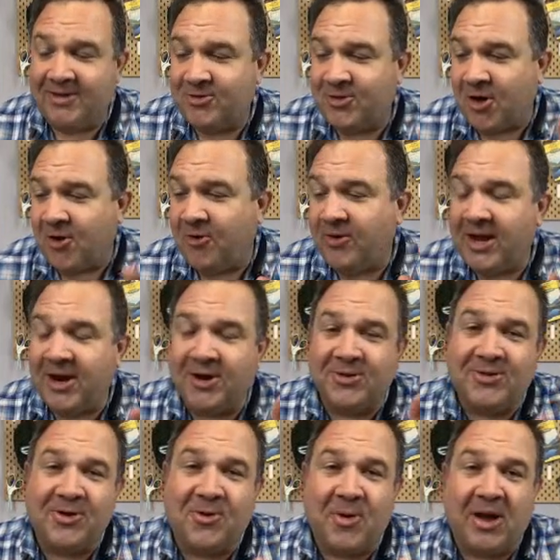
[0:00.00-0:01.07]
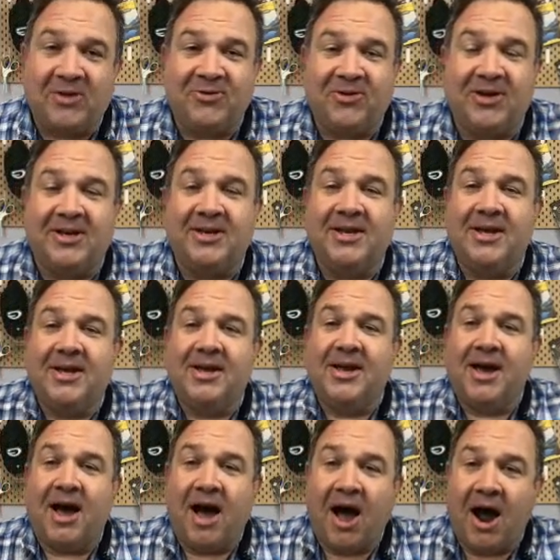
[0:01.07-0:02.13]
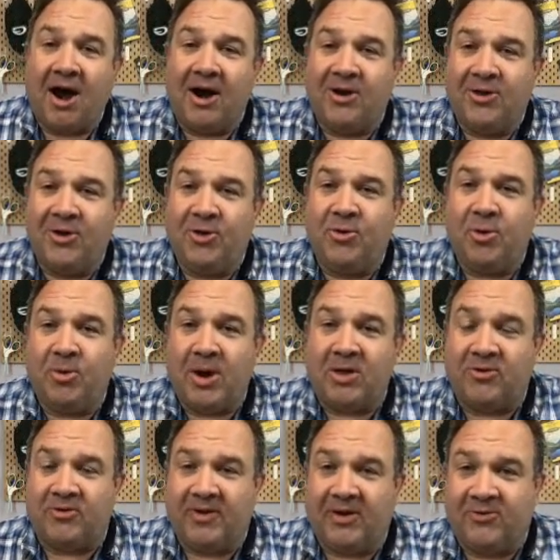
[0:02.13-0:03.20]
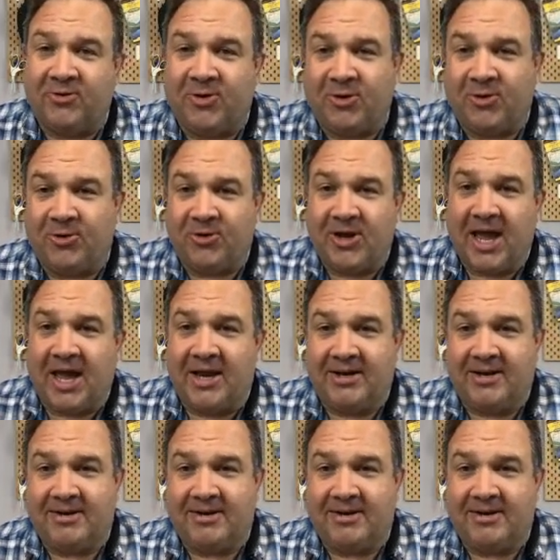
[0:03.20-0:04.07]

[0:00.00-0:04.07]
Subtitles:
So here's the question: are you a reservation holder yet?